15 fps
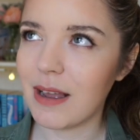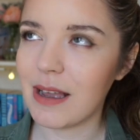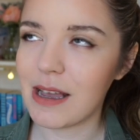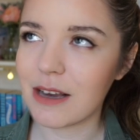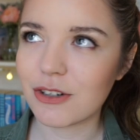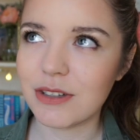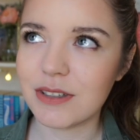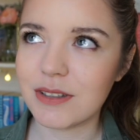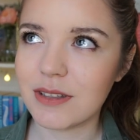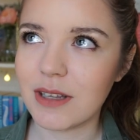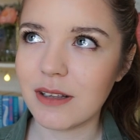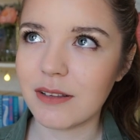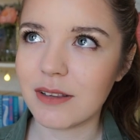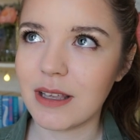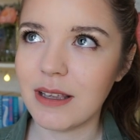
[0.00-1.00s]
I actually
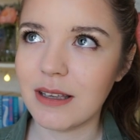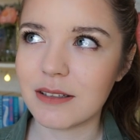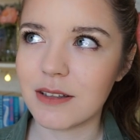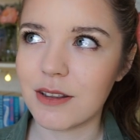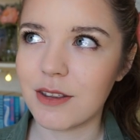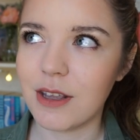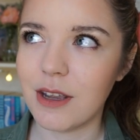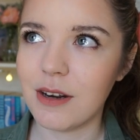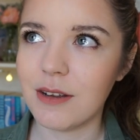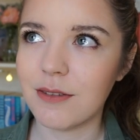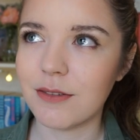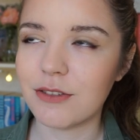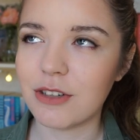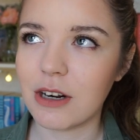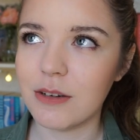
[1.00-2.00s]
still think it's the thirtieth
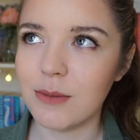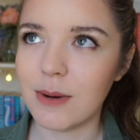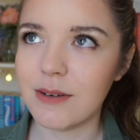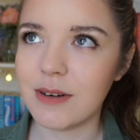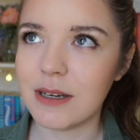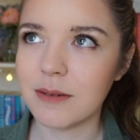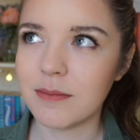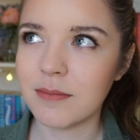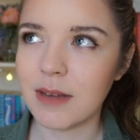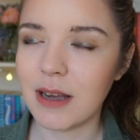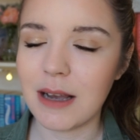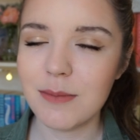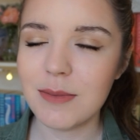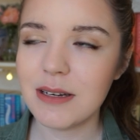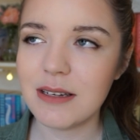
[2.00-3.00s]
of January.
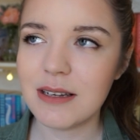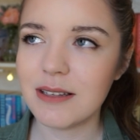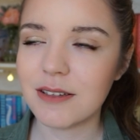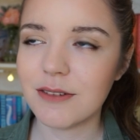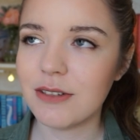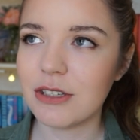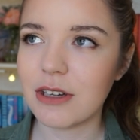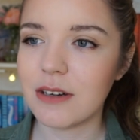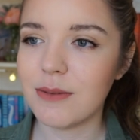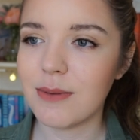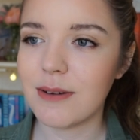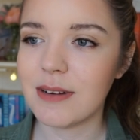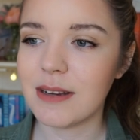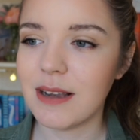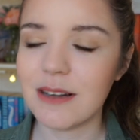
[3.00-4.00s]
How many days are in
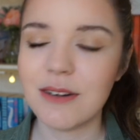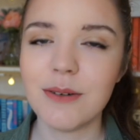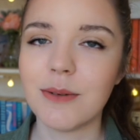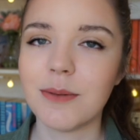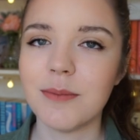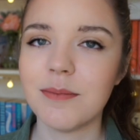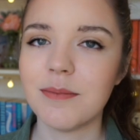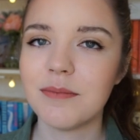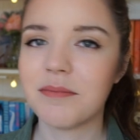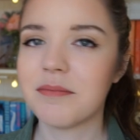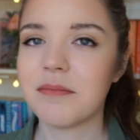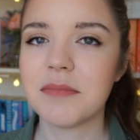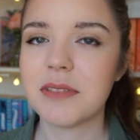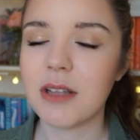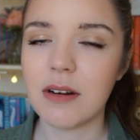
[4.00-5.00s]
January? I don't know.
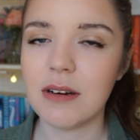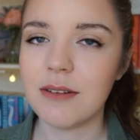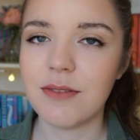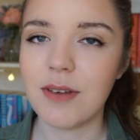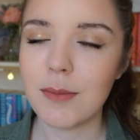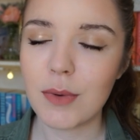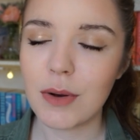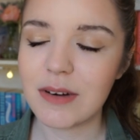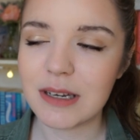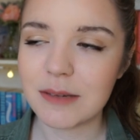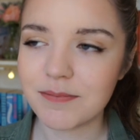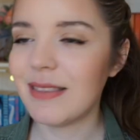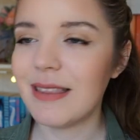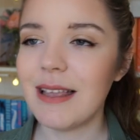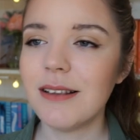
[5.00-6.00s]
Starting in February.
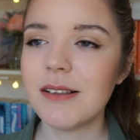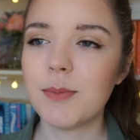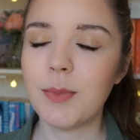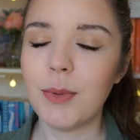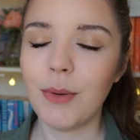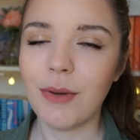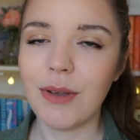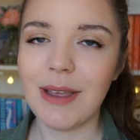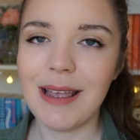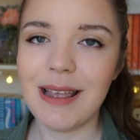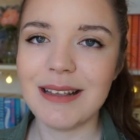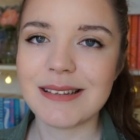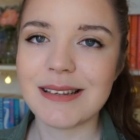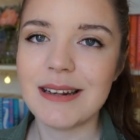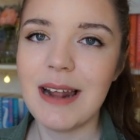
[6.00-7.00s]
This book
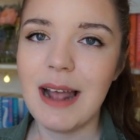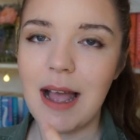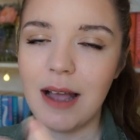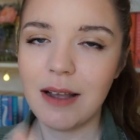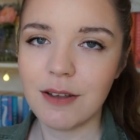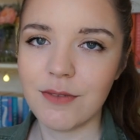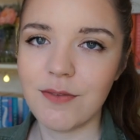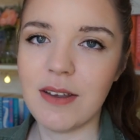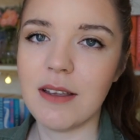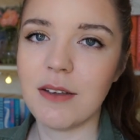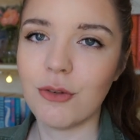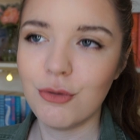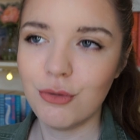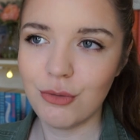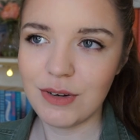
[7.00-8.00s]
is an Agatha
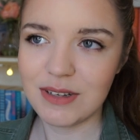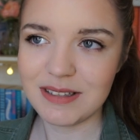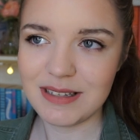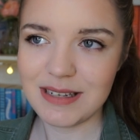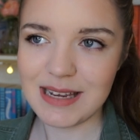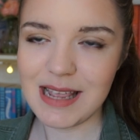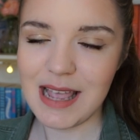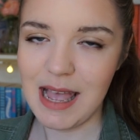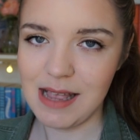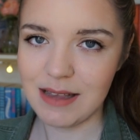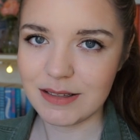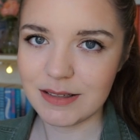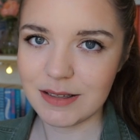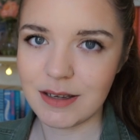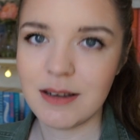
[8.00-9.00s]

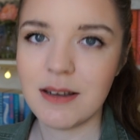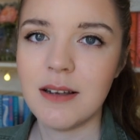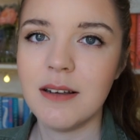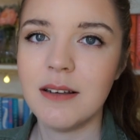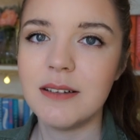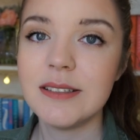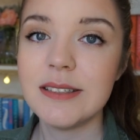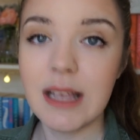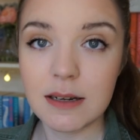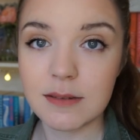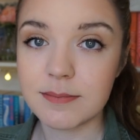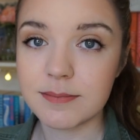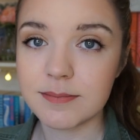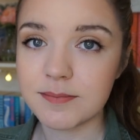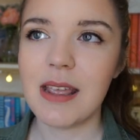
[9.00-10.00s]
Christie-esque
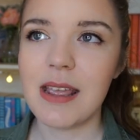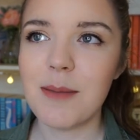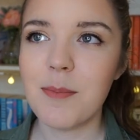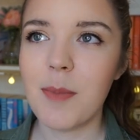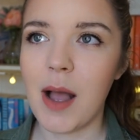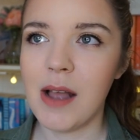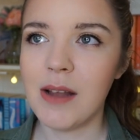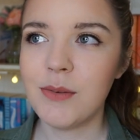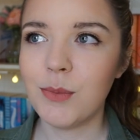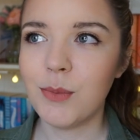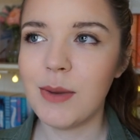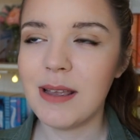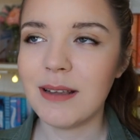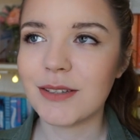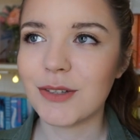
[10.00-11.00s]
setting. A man
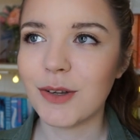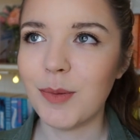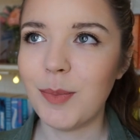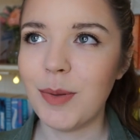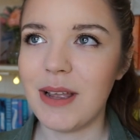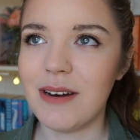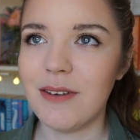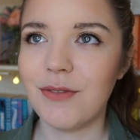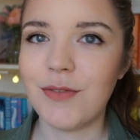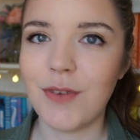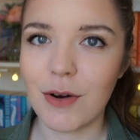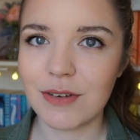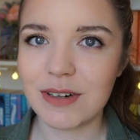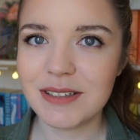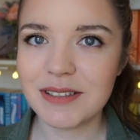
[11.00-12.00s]
wakes up in a
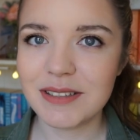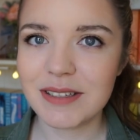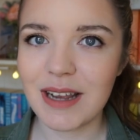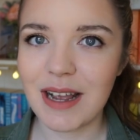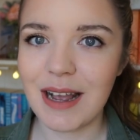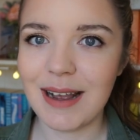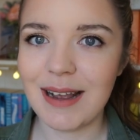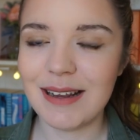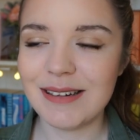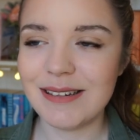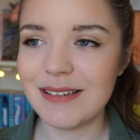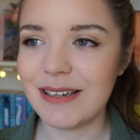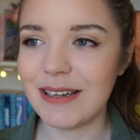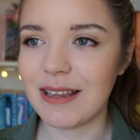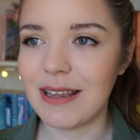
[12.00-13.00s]
forest
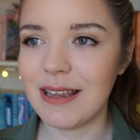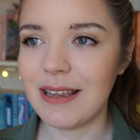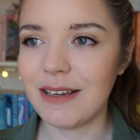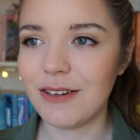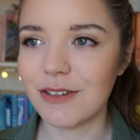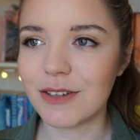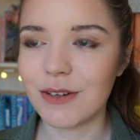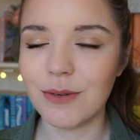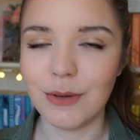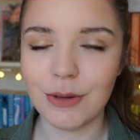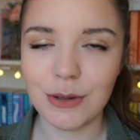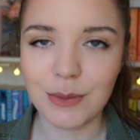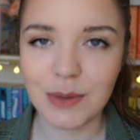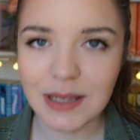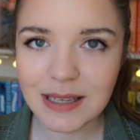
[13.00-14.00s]
and he doesn't know
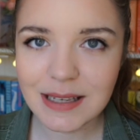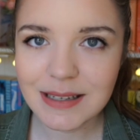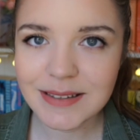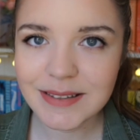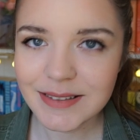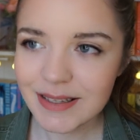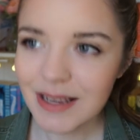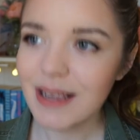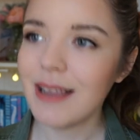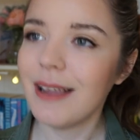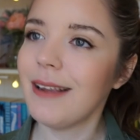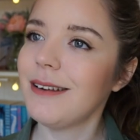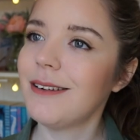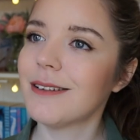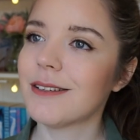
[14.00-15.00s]
who he is,
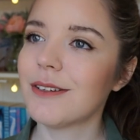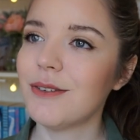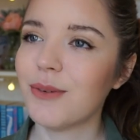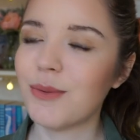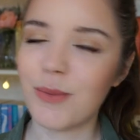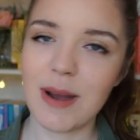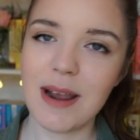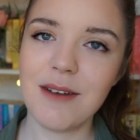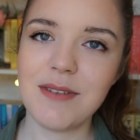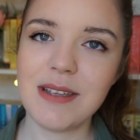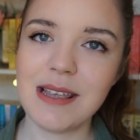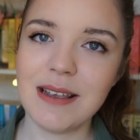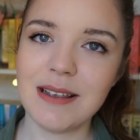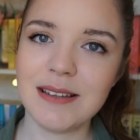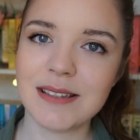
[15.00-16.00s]
he doesn't know where
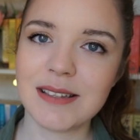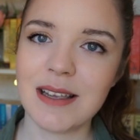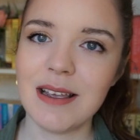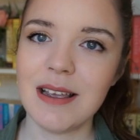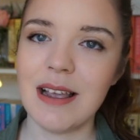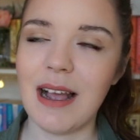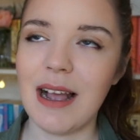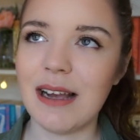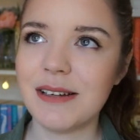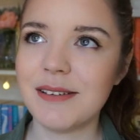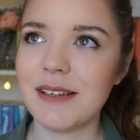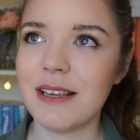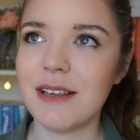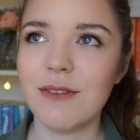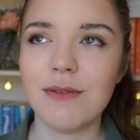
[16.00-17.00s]
he is, and
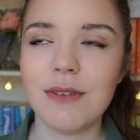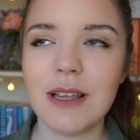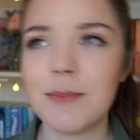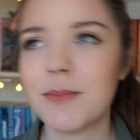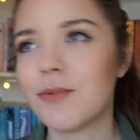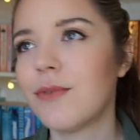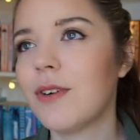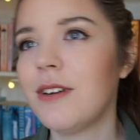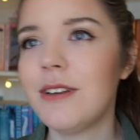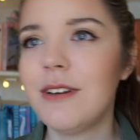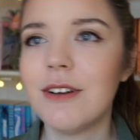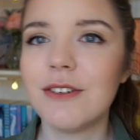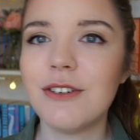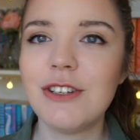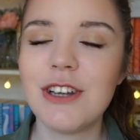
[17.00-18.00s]
he keeps running
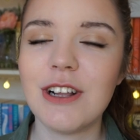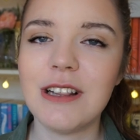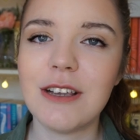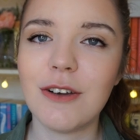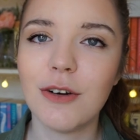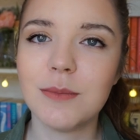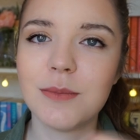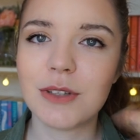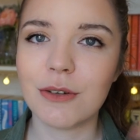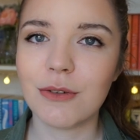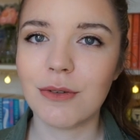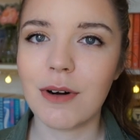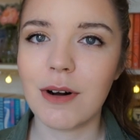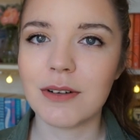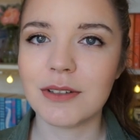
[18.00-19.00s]
until he comes
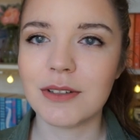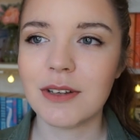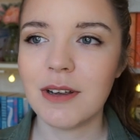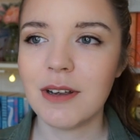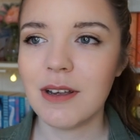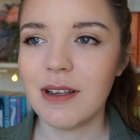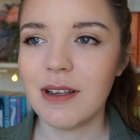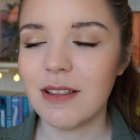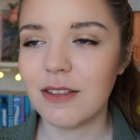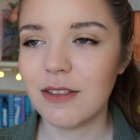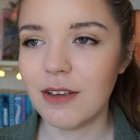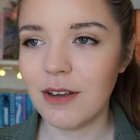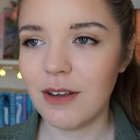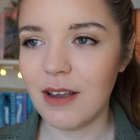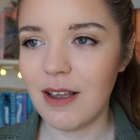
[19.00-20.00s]
across
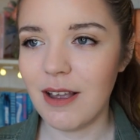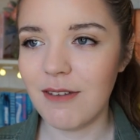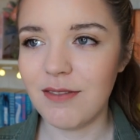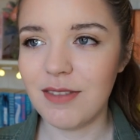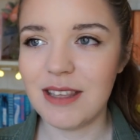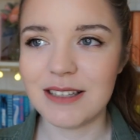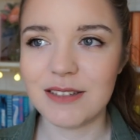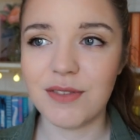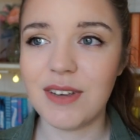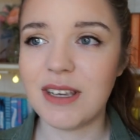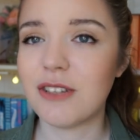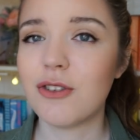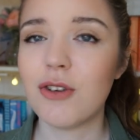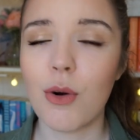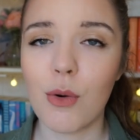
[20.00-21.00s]
the this
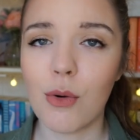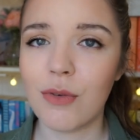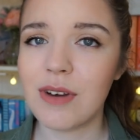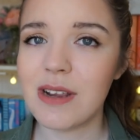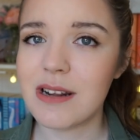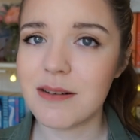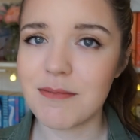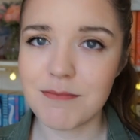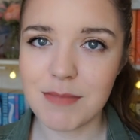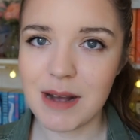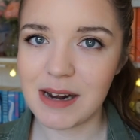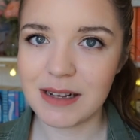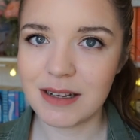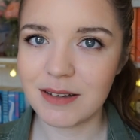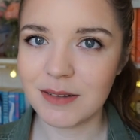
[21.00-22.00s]
Victorian
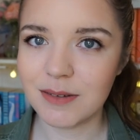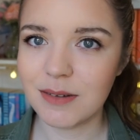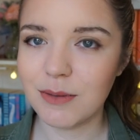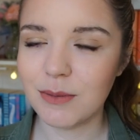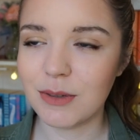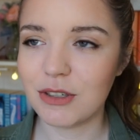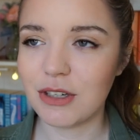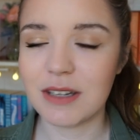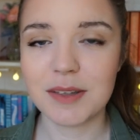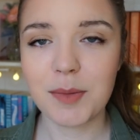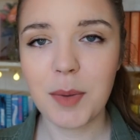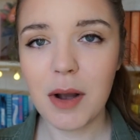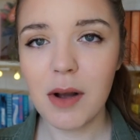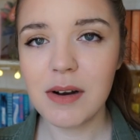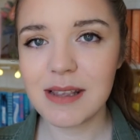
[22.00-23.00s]
manor which has a
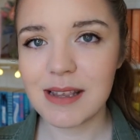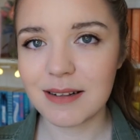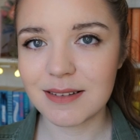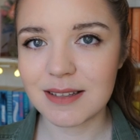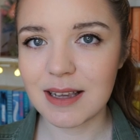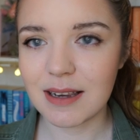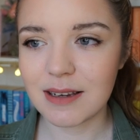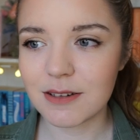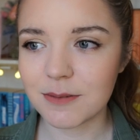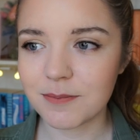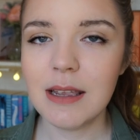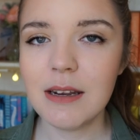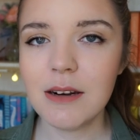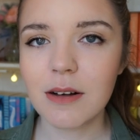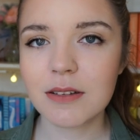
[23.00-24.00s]
party inside.
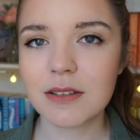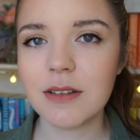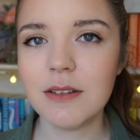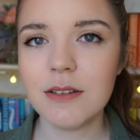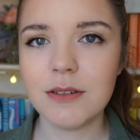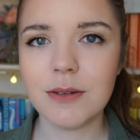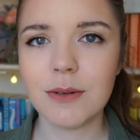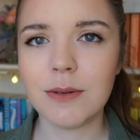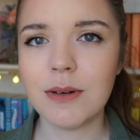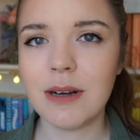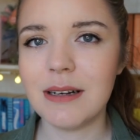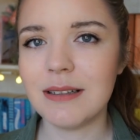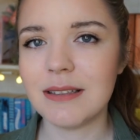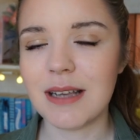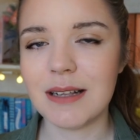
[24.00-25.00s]
He knocks on the door
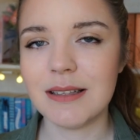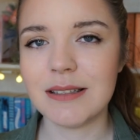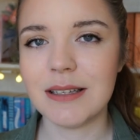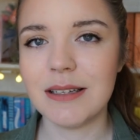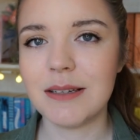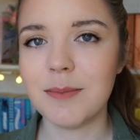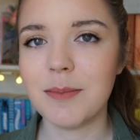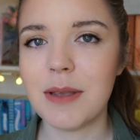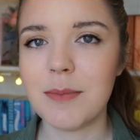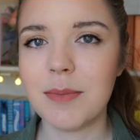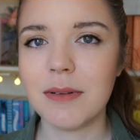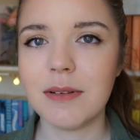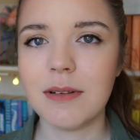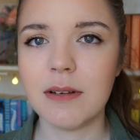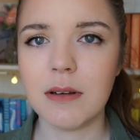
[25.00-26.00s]
and it's answered, and
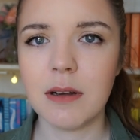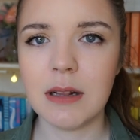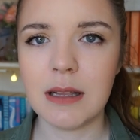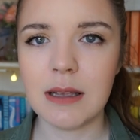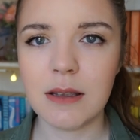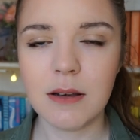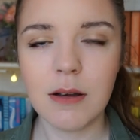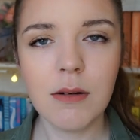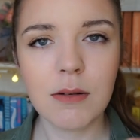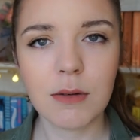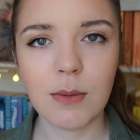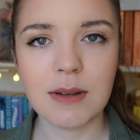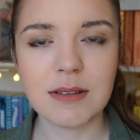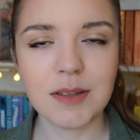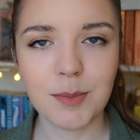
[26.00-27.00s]
people are like, oh,
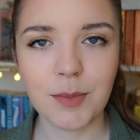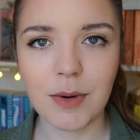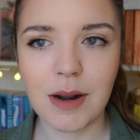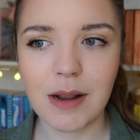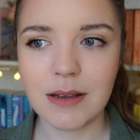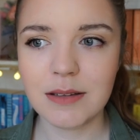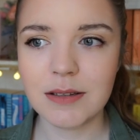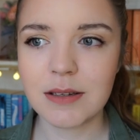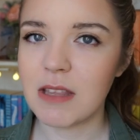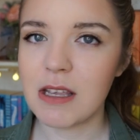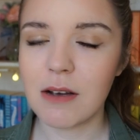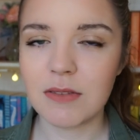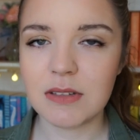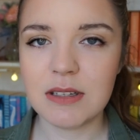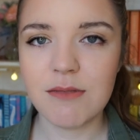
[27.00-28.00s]
quite surprised. They
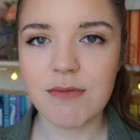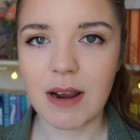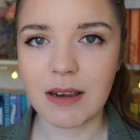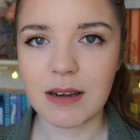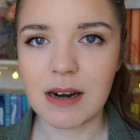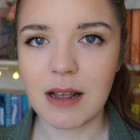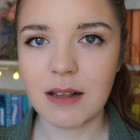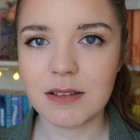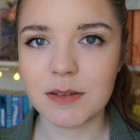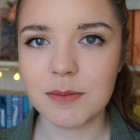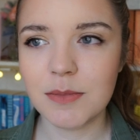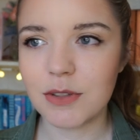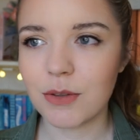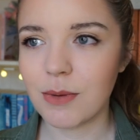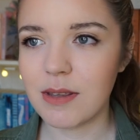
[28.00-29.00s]
obviously recognise him,
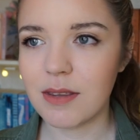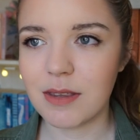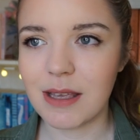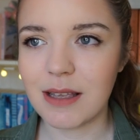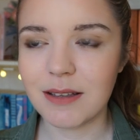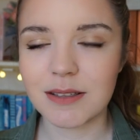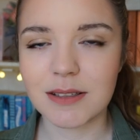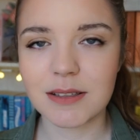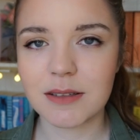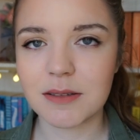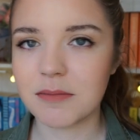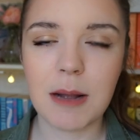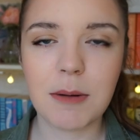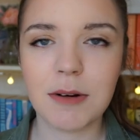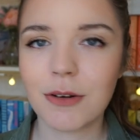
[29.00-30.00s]
so he thinks,
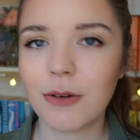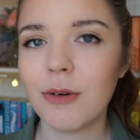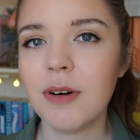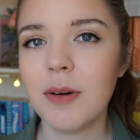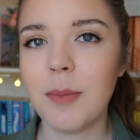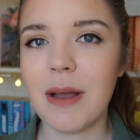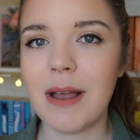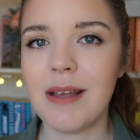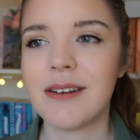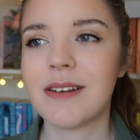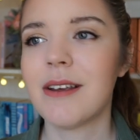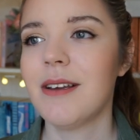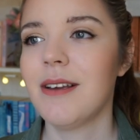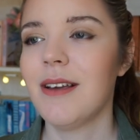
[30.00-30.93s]
I'm gonna go to bed